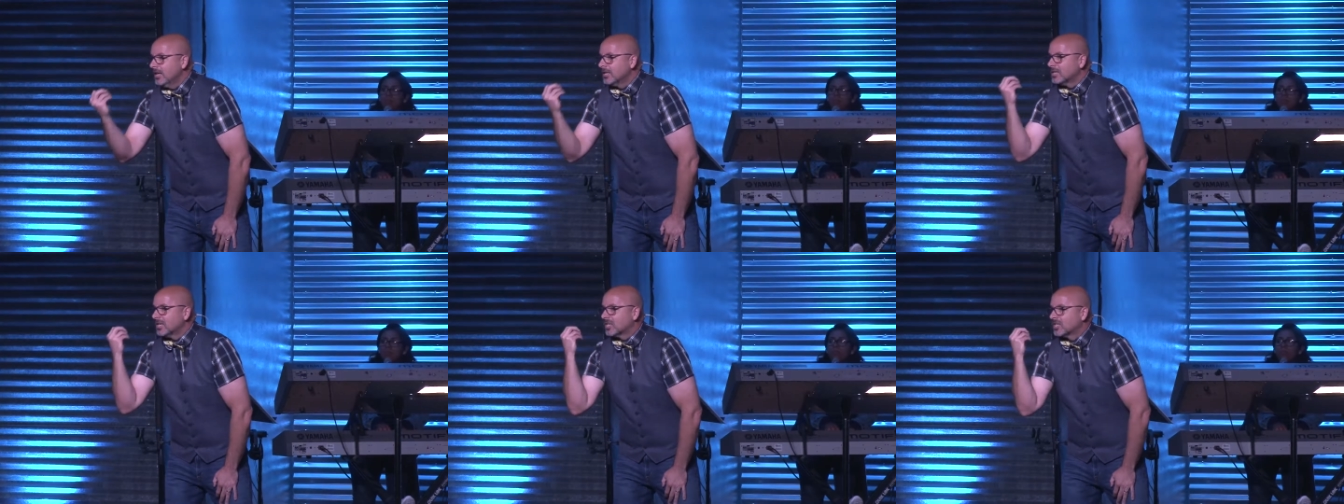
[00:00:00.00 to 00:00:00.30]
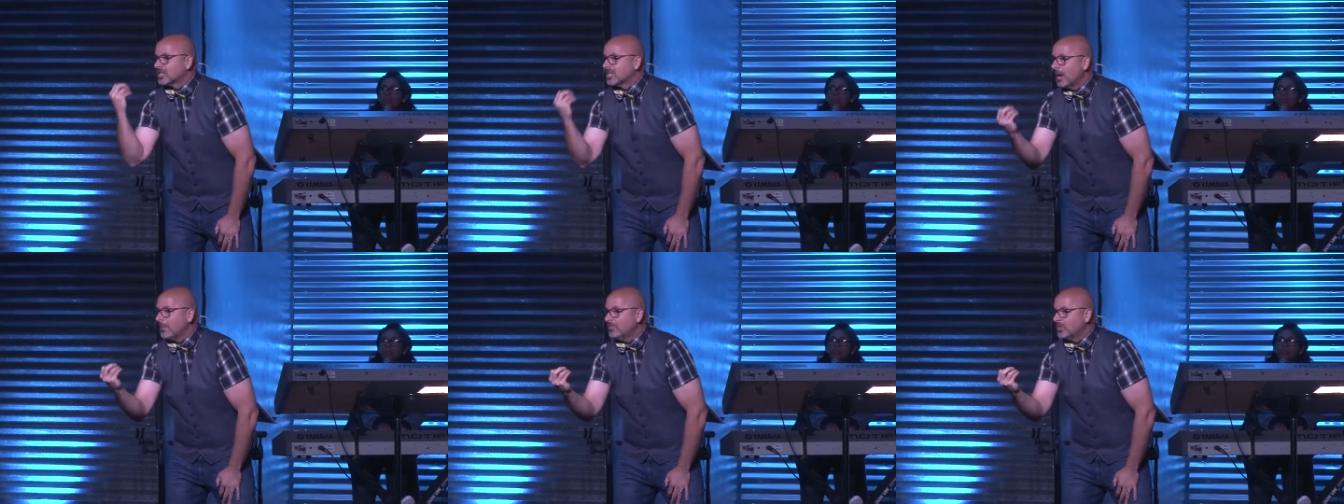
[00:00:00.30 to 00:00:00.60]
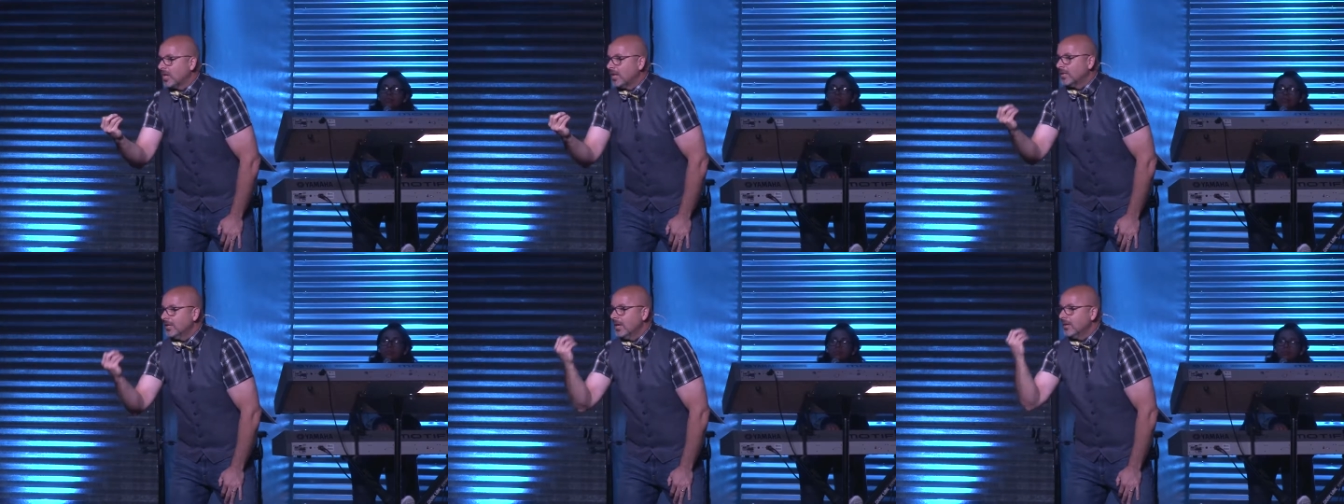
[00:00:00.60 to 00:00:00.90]
to
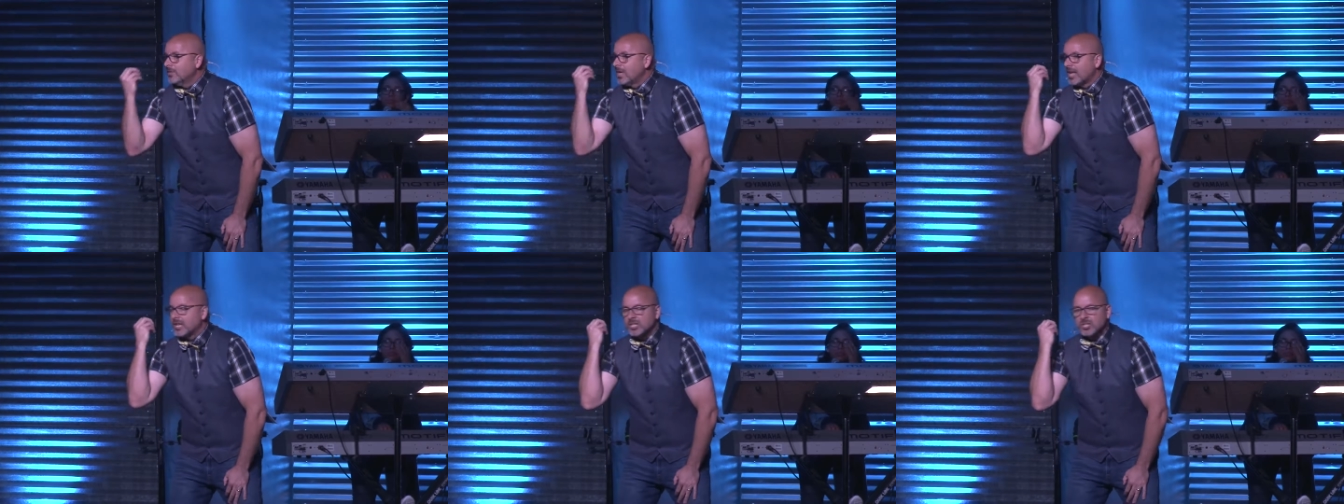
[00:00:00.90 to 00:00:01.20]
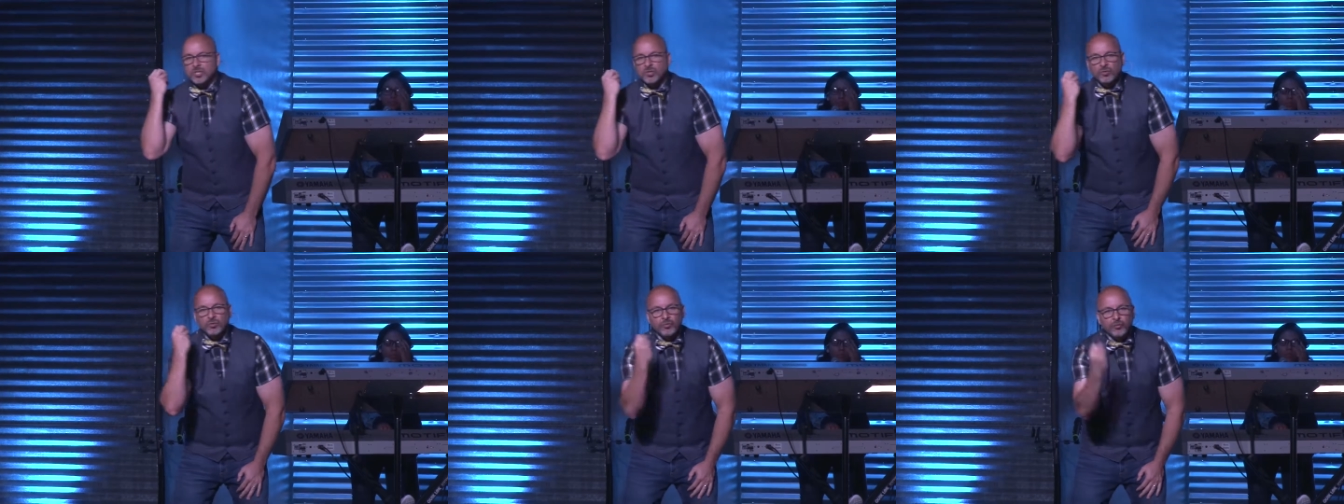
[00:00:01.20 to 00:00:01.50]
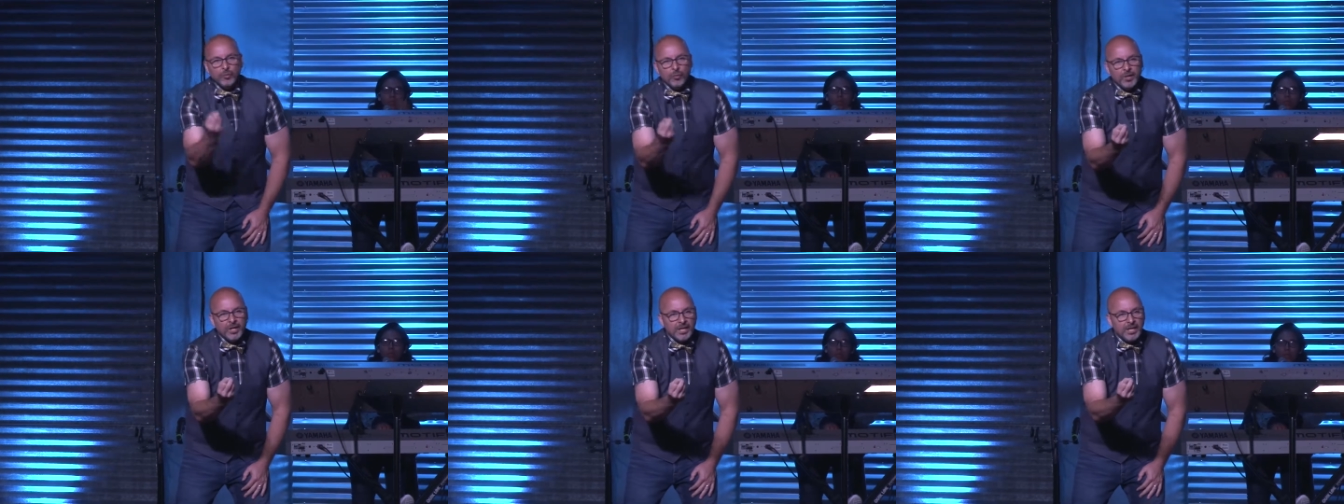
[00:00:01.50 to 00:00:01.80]
something that is
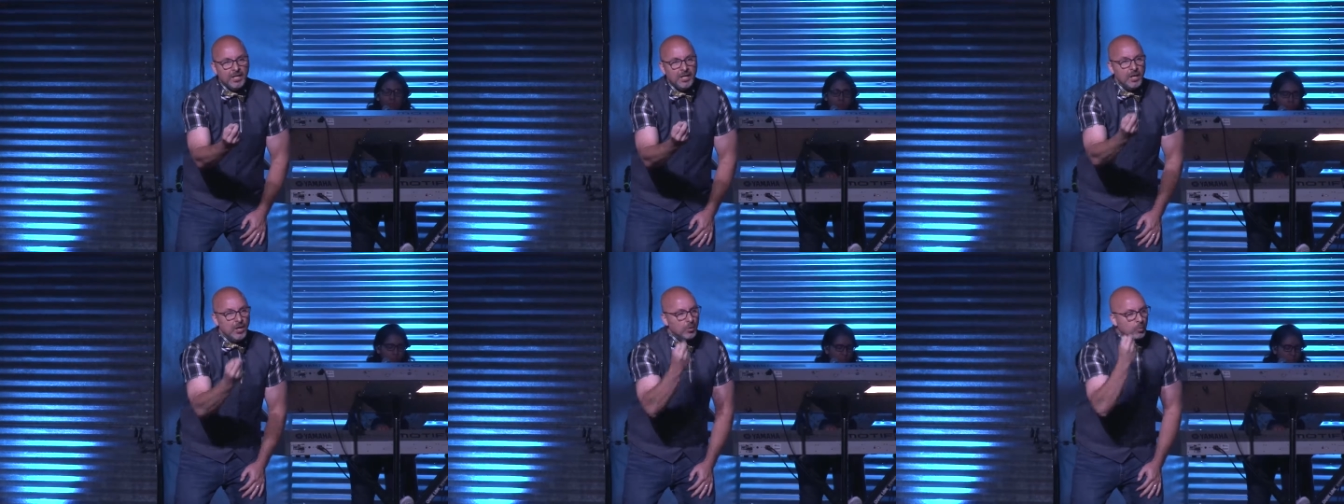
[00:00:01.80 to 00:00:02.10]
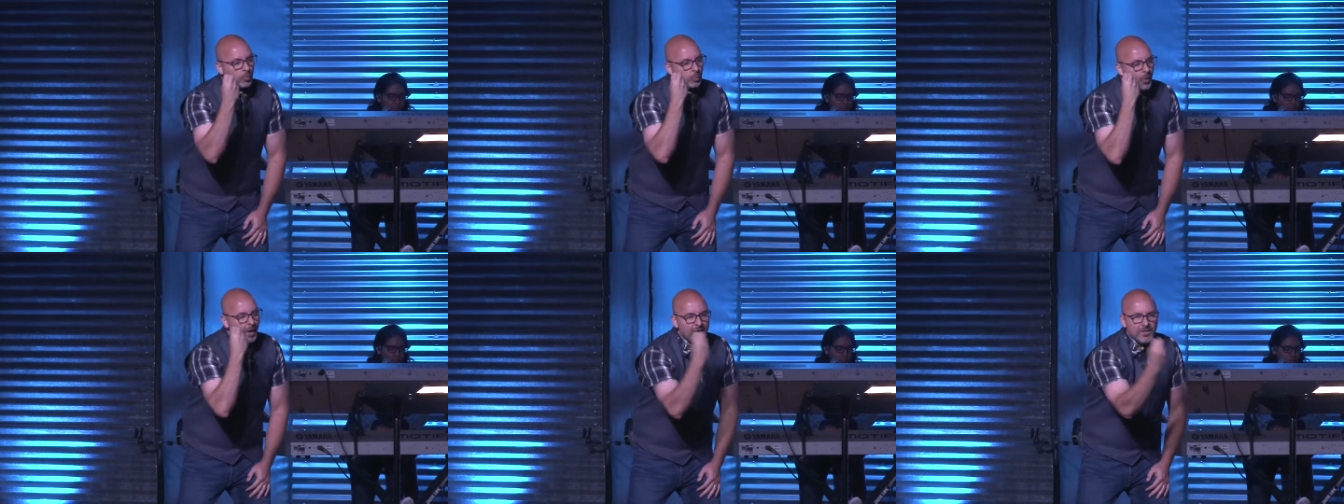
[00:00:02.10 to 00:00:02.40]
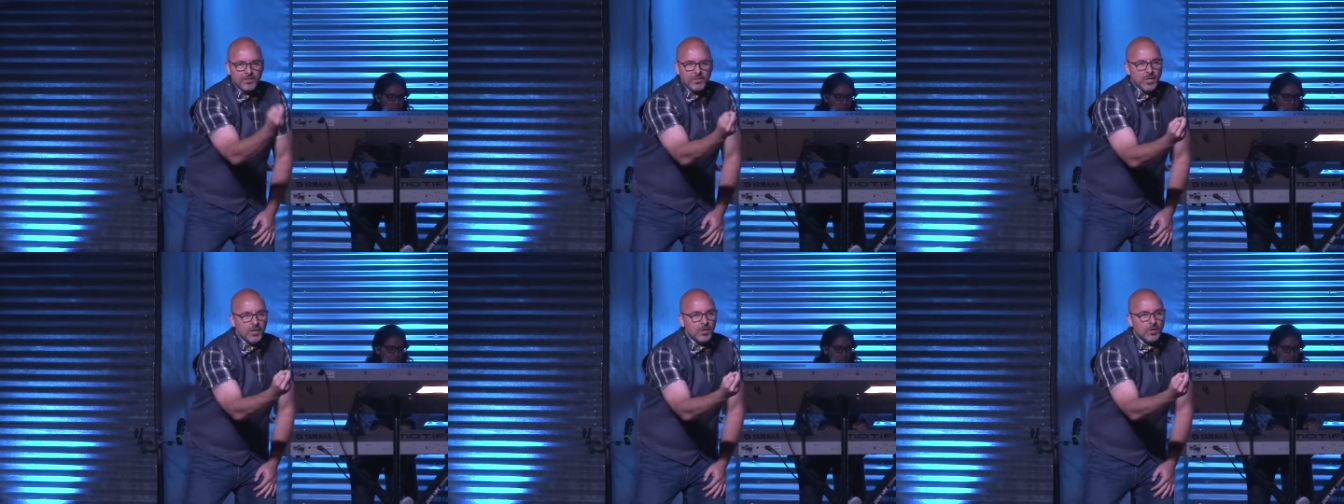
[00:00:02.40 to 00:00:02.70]
free
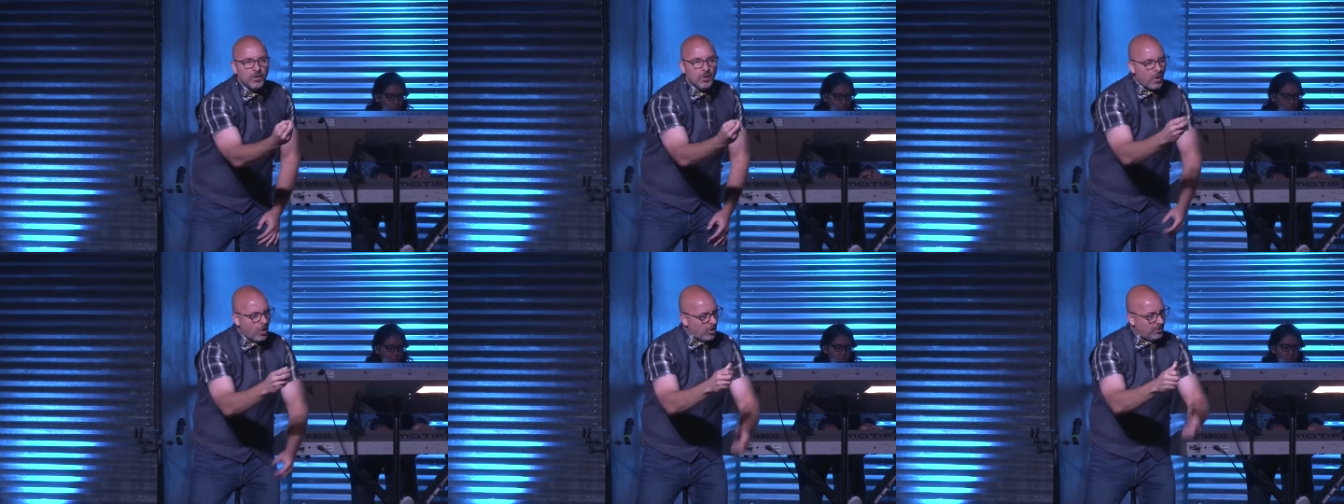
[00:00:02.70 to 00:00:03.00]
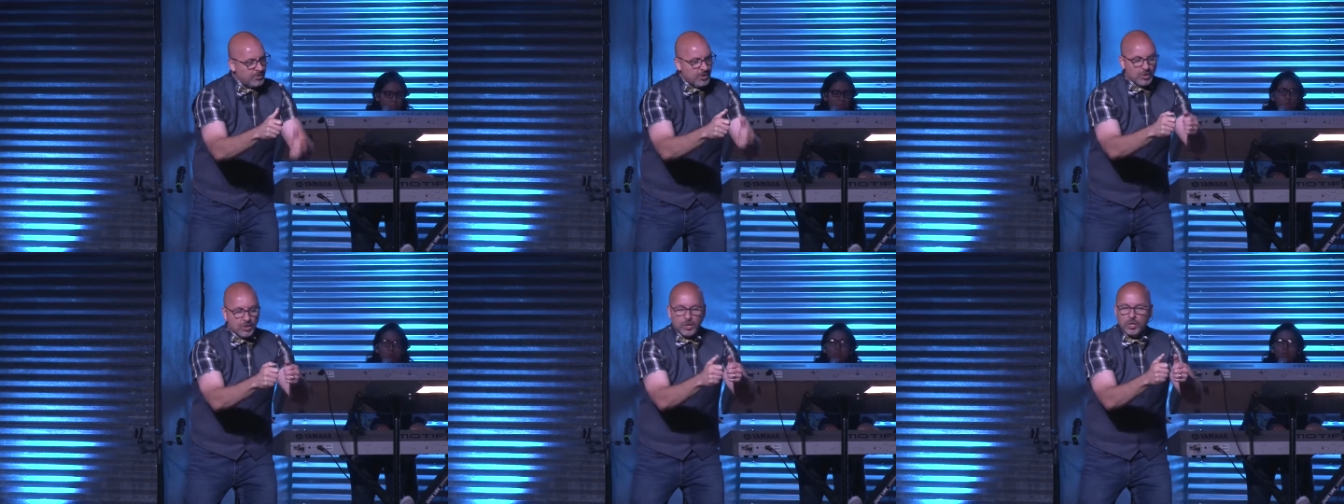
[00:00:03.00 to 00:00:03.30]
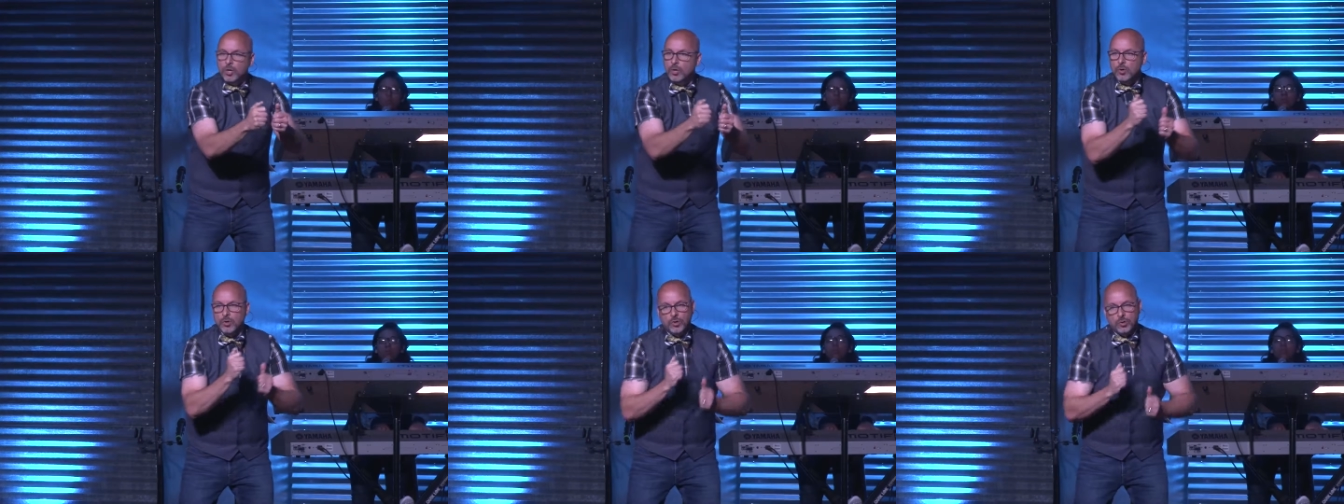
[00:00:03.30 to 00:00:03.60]
right there on their
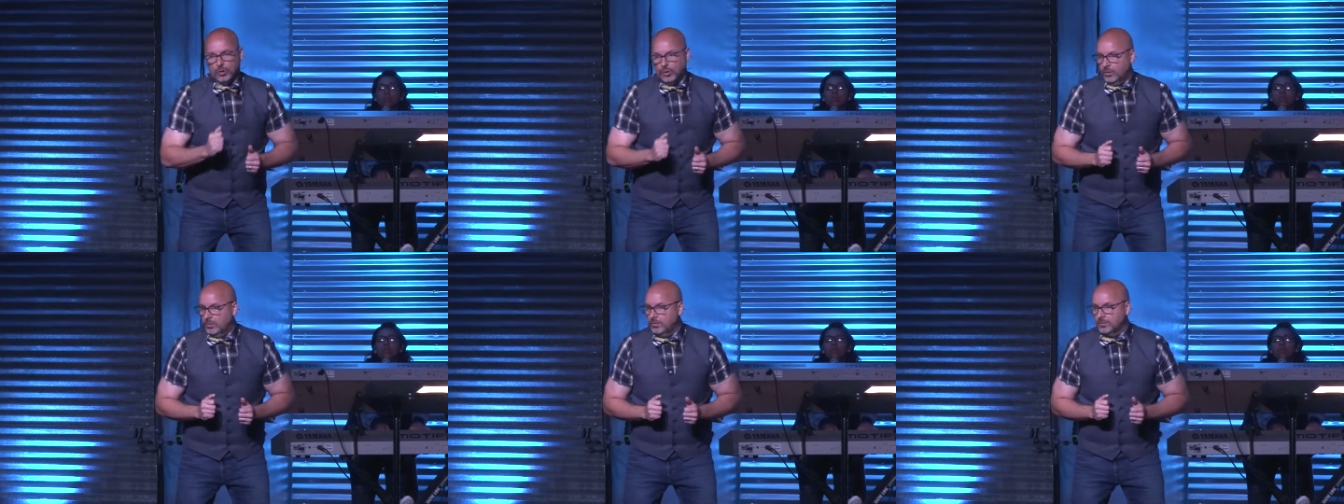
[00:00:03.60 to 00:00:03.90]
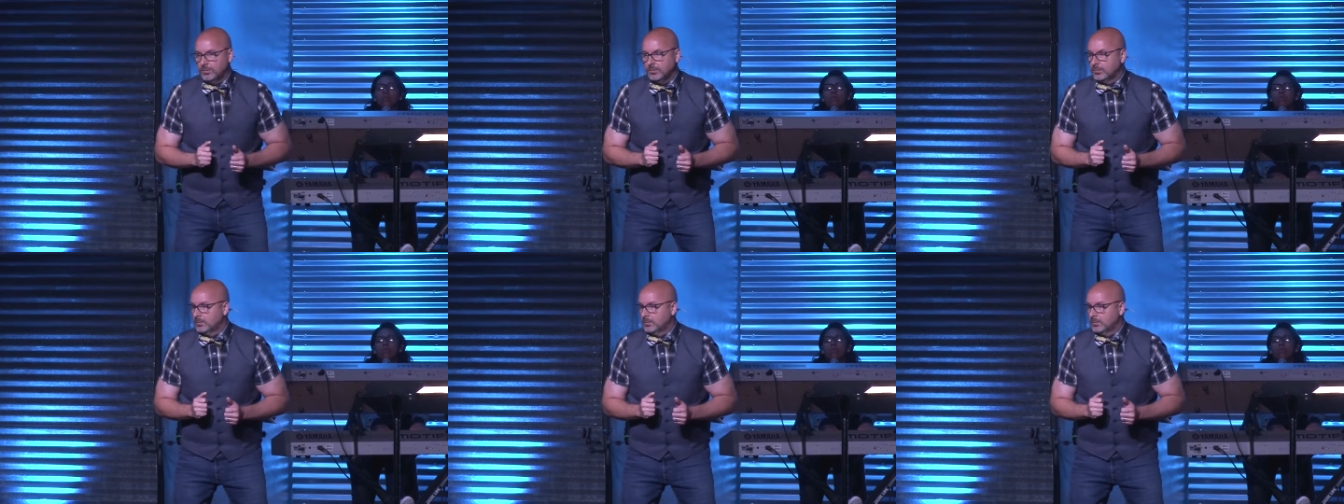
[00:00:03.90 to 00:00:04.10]
Google.